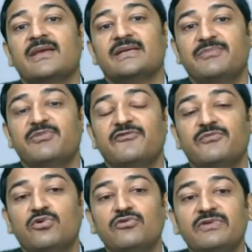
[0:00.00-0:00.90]
type of
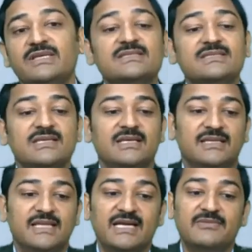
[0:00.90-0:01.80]
move is
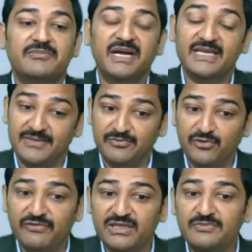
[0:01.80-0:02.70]
that by
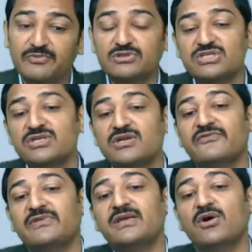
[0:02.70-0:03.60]
improving the position
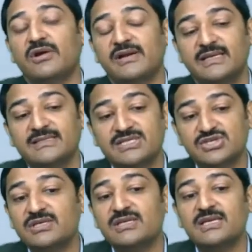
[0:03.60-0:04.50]
of the
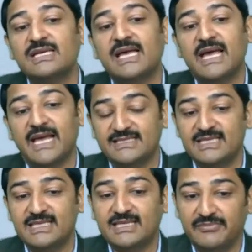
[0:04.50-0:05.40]
organization as
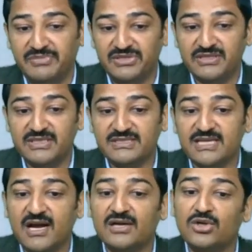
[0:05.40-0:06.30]
the
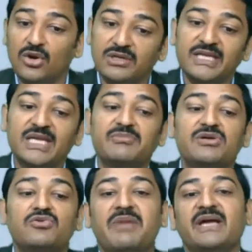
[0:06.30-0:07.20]
competitors are not
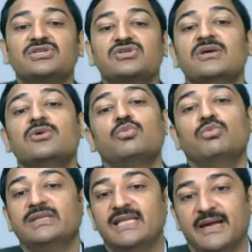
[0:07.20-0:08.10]
able to match
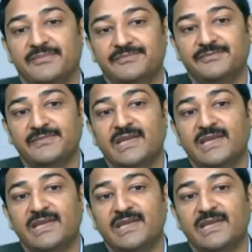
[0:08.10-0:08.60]
with them.